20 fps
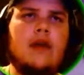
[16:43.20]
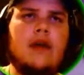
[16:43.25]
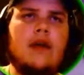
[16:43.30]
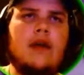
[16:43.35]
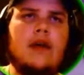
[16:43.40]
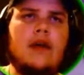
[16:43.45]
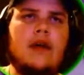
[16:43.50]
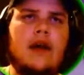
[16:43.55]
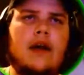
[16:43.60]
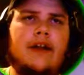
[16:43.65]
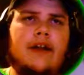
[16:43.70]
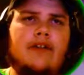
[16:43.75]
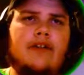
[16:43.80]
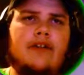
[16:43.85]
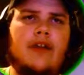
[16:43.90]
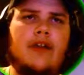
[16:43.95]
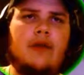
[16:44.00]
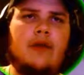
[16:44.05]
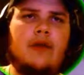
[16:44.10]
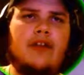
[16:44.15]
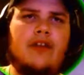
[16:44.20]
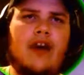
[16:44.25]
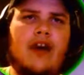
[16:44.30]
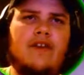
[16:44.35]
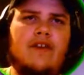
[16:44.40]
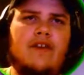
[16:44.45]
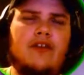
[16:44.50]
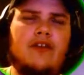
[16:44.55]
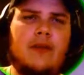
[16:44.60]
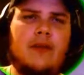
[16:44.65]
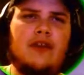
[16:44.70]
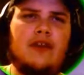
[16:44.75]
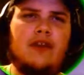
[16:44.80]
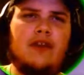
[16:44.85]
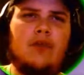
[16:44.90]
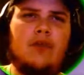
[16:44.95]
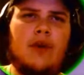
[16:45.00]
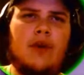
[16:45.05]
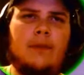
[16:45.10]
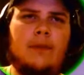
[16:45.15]
Alright, so there was the obvious Mega
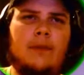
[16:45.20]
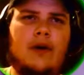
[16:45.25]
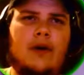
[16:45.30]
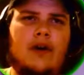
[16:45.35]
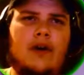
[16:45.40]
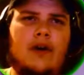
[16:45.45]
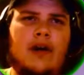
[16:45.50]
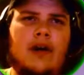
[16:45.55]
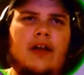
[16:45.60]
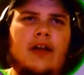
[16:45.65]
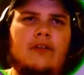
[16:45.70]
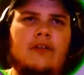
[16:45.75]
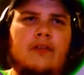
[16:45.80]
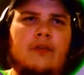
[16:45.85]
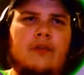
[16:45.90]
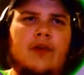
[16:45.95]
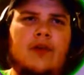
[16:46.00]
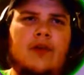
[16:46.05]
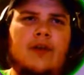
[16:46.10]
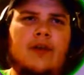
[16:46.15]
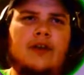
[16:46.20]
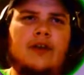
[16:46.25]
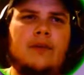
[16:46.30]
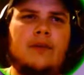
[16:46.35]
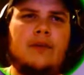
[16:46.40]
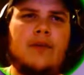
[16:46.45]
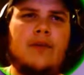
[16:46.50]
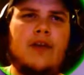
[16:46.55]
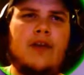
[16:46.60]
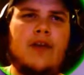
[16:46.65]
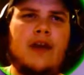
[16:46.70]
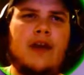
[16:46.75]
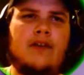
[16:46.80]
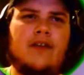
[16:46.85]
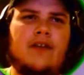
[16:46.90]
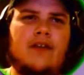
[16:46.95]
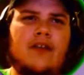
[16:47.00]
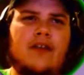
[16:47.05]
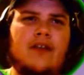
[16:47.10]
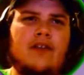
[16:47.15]
Swampert. He's probably going to protect. If
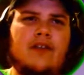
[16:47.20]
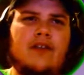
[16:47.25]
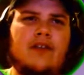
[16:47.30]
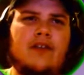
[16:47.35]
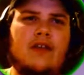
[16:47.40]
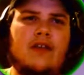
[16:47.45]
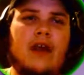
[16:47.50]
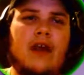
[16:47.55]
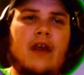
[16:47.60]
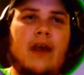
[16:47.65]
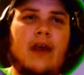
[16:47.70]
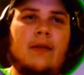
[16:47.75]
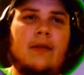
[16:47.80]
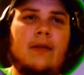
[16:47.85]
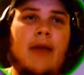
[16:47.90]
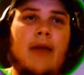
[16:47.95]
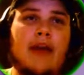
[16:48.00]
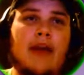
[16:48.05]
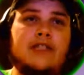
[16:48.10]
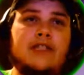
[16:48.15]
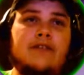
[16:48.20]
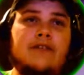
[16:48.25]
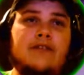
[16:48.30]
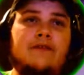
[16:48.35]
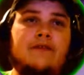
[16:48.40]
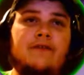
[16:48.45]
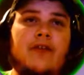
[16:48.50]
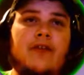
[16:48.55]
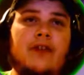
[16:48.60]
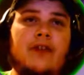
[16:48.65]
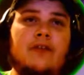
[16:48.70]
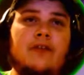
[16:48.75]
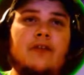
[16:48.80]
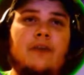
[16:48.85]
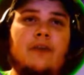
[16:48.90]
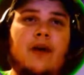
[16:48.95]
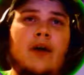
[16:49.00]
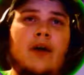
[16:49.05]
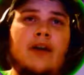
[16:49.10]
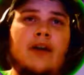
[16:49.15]
he doesn't, I'm actually very
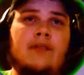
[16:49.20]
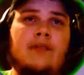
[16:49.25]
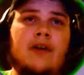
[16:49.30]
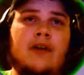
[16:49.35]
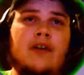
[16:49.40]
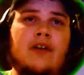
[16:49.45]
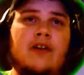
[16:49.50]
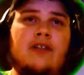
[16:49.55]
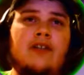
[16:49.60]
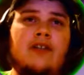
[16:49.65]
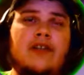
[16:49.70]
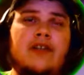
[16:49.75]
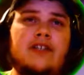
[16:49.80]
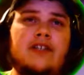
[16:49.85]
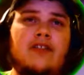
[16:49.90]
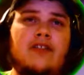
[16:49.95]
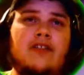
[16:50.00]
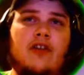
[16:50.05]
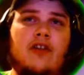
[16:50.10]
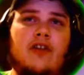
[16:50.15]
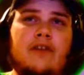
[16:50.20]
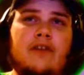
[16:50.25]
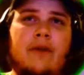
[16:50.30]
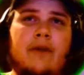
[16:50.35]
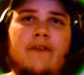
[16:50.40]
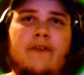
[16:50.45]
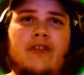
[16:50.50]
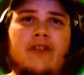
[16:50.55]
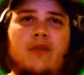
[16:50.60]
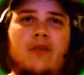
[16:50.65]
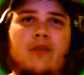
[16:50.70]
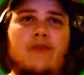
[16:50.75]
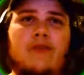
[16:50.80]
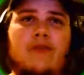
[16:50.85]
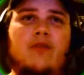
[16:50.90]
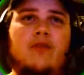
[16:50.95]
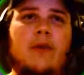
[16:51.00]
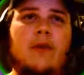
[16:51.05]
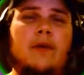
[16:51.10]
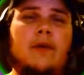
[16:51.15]
surprised, because he just lost his Swift
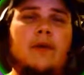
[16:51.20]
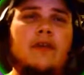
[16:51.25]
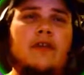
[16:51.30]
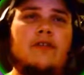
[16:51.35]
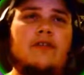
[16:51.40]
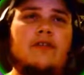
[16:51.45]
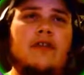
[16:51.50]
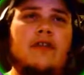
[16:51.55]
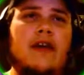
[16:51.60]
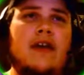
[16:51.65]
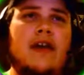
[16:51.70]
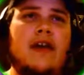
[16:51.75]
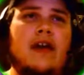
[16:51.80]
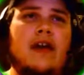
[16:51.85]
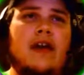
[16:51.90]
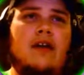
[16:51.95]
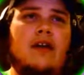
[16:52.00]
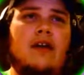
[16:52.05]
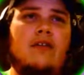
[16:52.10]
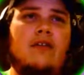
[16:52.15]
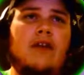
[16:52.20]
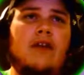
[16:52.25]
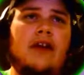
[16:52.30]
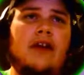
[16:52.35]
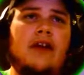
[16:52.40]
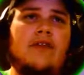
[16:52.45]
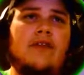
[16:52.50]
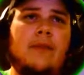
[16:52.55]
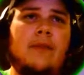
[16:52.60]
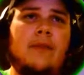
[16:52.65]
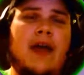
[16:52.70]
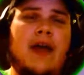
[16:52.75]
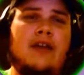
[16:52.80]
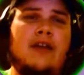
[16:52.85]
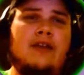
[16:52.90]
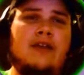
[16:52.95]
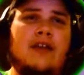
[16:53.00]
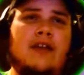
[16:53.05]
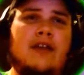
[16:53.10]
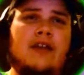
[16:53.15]
Swimmers right off the bat,
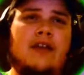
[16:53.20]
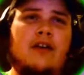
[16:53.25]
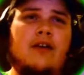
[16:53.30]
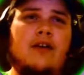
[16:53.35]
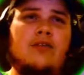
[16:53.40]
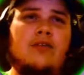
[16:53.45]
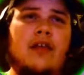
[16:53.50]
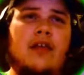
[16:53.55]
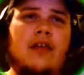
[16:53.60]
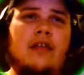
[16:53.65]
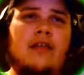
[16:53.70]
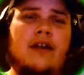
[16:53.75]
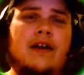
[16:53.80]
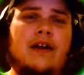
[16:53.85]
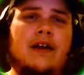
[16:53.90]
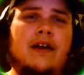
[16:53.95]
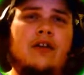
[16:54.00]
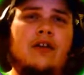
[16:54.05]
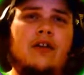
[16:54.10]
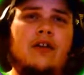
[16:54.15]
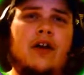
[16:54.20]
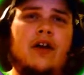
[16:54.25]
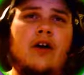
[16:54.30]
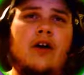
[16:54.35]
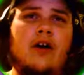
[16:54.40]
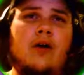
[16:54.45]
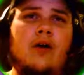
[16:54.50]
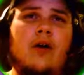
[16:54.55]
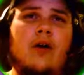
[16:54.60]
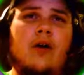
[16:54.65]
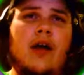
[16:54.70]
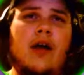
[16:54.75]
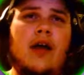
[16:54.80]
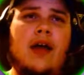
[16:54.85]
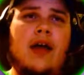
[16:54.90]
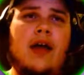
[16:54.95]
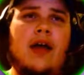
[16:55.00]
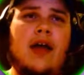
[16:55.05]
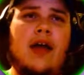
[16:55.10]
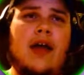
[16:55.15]
because there goes Ludicolo.
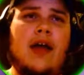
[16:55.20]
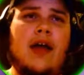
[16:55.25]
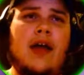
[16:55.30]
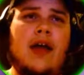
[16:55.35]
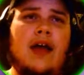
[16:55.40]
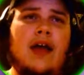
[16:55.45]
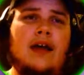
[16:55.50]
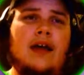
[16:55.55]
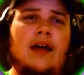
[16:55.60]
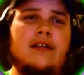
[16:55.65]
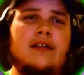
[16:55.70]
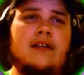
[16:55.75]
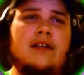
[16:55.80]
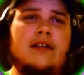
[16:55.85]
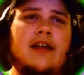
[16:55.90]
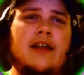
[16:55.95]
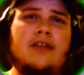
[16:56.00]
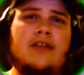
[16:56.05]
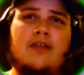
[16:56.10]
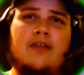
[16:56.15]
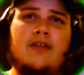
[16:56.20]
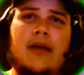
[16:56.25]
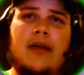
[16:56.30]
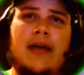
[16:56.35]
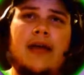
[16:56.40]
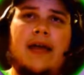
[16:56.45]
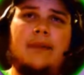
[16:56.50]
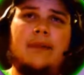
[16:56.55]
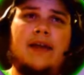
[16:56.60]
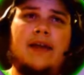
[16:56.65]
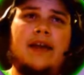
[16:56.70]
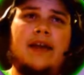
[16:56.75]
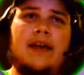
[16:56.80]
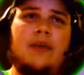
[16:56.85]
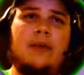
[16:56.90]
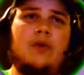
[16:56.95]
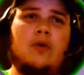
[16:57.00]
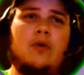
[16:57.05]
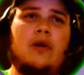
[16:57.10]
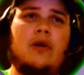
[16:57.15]
Not so happy
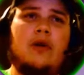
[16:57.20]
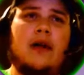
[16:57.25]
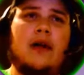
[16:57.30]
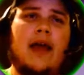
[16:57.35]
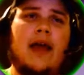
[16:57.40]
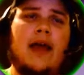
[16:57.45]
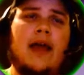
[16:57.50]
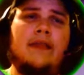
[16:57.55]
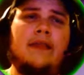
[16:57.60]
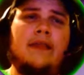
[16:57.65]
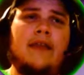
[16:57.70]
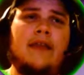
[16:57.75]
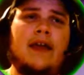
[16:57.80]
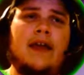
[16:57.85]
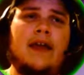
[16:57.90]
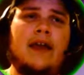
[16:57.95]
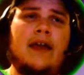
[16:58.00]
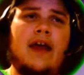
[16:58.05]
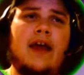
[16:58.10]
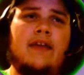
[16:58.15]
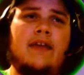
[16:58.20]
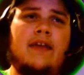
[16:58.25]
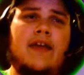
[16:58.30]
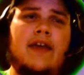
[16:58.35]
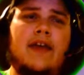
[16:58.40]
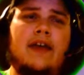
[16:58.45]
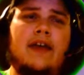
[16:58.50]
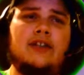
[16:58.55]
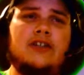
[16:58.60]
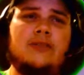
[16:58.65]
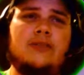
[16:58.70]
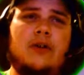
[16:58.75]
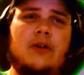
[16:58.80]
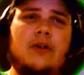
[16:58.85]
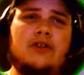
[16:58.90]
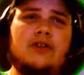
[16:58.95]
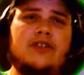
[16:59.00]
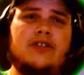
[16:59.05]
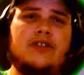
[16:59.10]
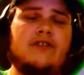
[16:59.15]
anymore, and then the Energy
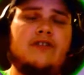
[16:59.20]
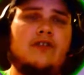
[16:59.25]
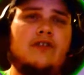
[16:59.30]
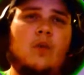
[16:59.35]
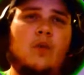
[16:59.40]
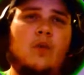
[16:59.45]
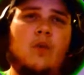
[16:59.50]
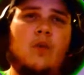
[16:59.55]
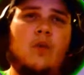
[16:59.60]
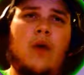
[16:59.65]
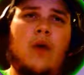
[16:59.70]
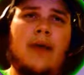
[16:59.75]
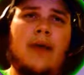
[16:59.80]
Ball is just going to wipe